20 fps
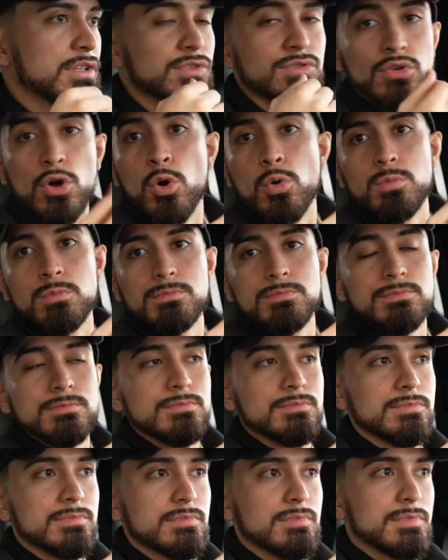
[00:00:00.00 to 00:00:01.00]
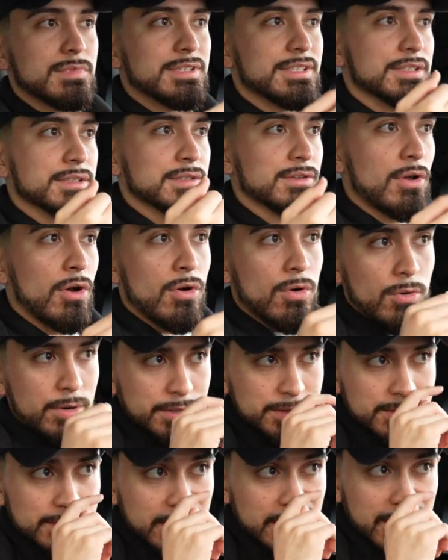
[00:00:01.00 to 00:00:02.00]
dope to know
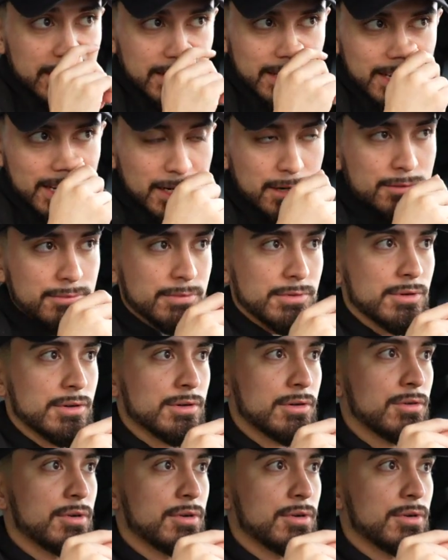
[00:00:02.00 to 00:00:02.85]
and see that I have a